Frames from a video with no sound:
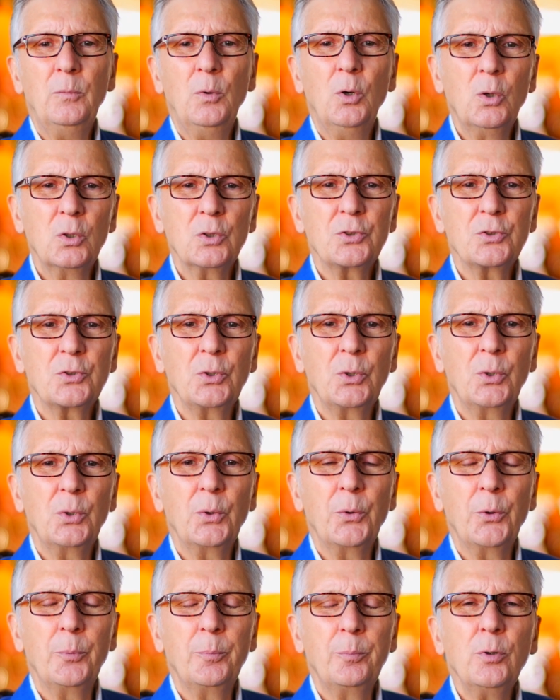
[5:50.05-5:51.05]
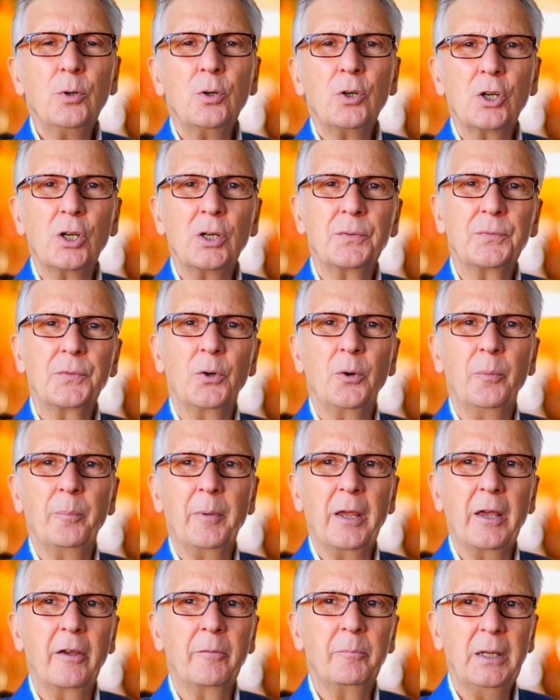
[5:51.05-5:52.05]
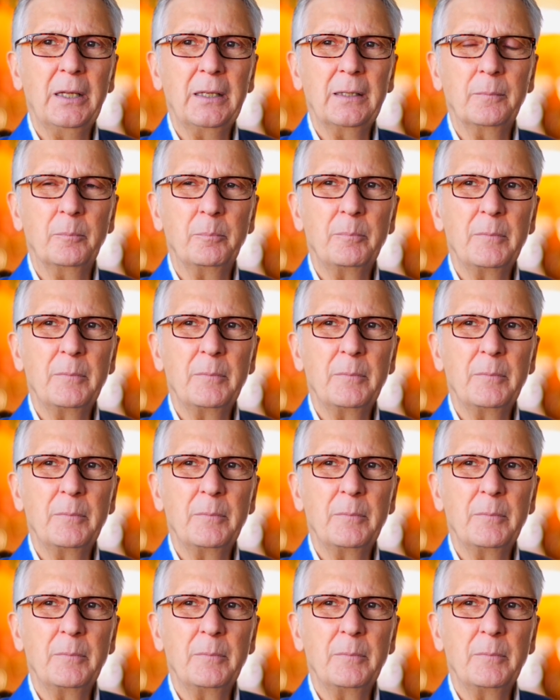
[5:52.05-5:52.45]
Also, the book cover may have been